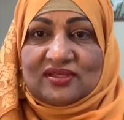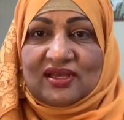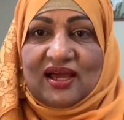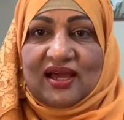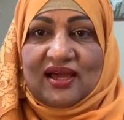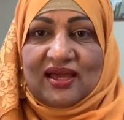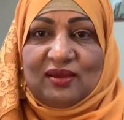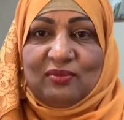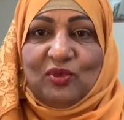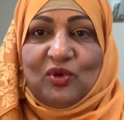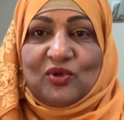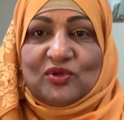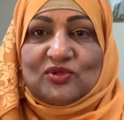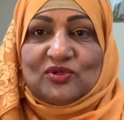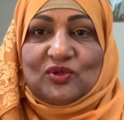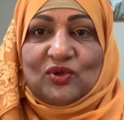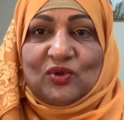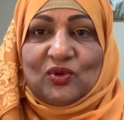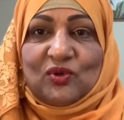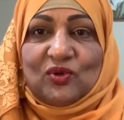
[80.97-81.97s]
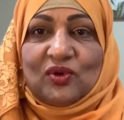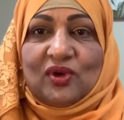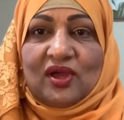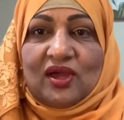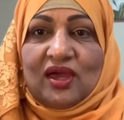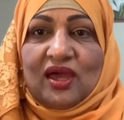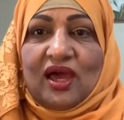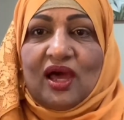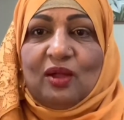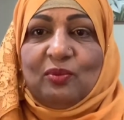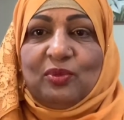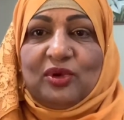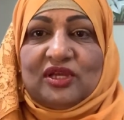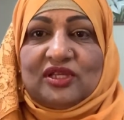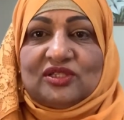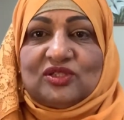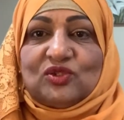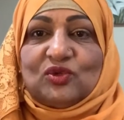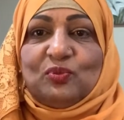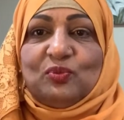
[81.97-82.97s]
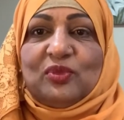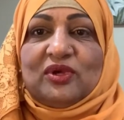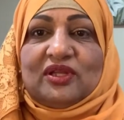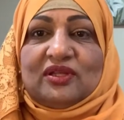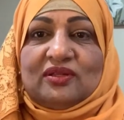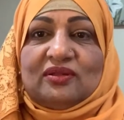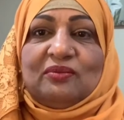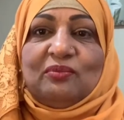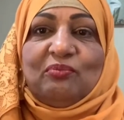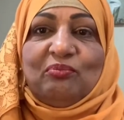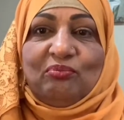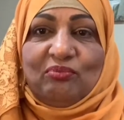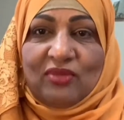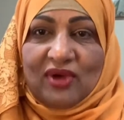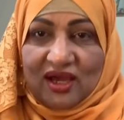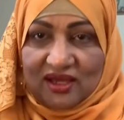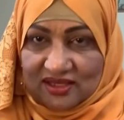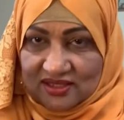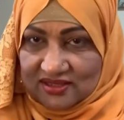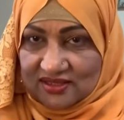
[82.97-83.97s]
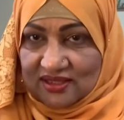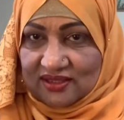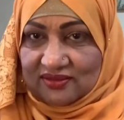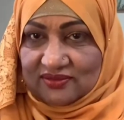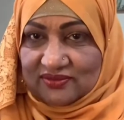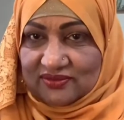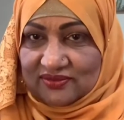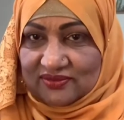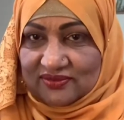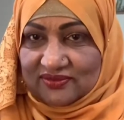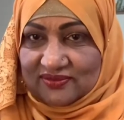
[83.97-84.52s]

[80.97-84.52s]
I'm also helping to build myself.